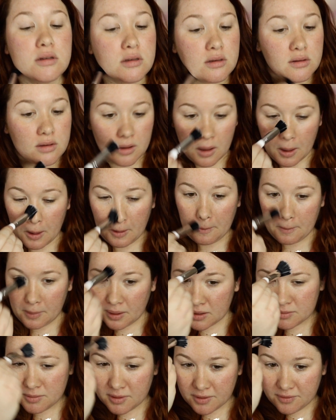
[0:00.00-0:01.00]
it
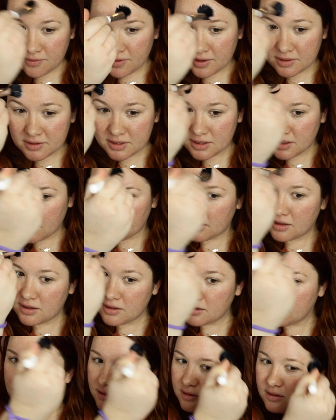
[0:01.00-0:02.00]
makes my face like
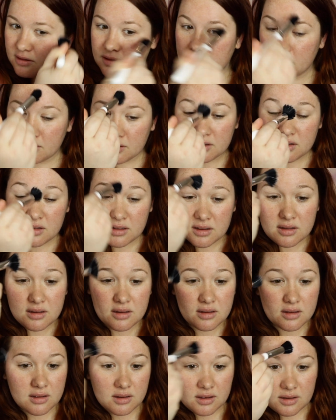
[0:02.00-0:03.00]

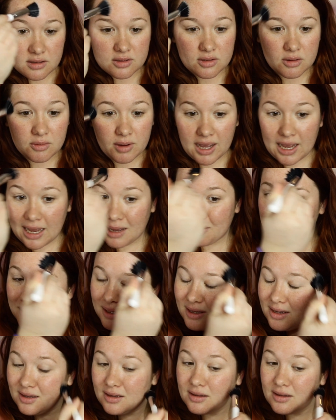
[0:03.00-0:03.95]
so happy.